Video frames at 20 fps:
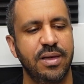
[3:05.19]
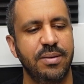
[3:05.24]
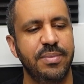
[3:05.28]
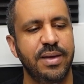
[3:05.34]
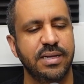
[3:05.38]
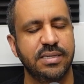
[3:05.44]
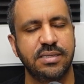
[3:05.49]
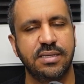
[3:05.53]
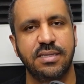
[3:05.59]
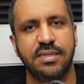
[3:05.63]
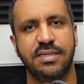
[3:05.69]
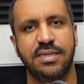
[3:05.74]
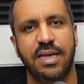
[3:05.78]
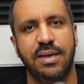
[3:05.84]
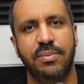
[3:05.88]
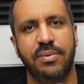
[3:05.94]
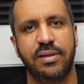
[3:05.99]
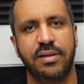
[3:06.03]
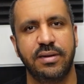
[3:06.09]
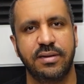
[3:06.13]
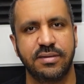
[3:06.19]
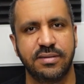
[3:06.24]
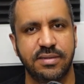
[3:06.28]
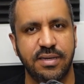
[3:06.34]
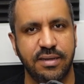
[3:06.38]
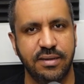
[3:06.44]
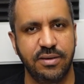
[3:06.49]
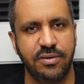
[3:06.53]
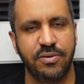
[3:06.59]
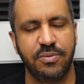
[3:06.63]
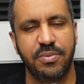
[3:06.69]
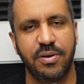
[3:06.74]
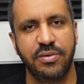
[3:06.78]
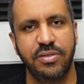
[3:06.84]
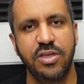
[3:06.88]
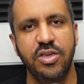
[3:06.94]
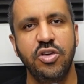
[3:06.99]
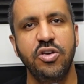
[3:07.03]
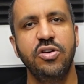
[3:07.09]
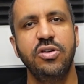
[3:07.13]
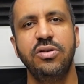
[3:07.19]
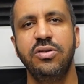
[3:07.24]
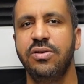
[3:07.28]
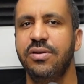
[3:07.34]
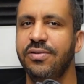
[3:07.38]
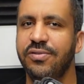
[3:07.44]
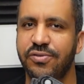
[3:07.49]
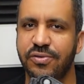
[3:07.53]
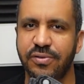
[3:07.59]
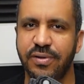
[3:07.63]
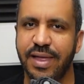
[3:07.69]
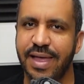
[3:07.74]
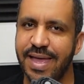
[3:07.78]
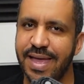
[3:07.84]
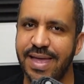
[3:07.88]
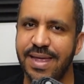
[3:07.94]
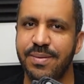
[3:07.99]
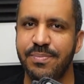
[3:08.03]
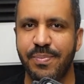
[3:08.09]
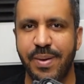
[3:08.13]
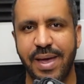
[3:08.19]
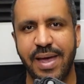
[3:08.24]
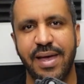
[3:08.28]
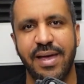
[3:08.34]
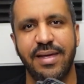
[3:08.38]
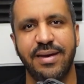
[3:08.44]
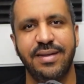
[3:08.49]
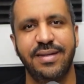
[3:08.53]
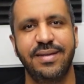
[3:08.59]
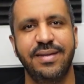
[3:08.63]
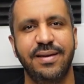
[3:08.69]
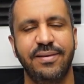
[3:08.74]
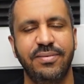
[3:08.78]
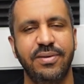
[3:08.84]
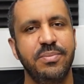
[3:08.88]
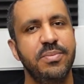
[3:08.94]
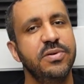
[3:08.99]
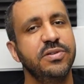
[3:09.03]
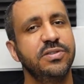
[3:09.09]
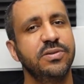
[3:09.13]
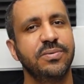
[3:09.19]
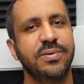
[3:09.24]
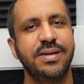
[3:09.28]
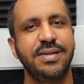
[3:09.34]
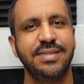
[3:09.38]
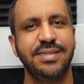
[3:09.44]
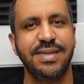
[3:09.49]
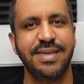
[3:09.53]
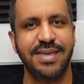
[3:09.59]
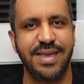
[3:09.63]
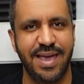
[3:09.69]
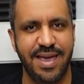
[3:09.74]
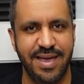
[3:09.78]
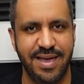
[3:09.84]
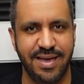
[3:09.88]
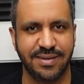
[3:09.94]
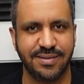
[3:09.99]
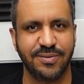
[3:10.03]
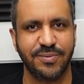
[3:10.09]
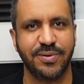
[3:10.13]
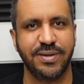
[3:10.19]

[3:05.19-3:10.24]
come back to the table and I'll tell you about the good, neutral, and bad of the Moza Racing KS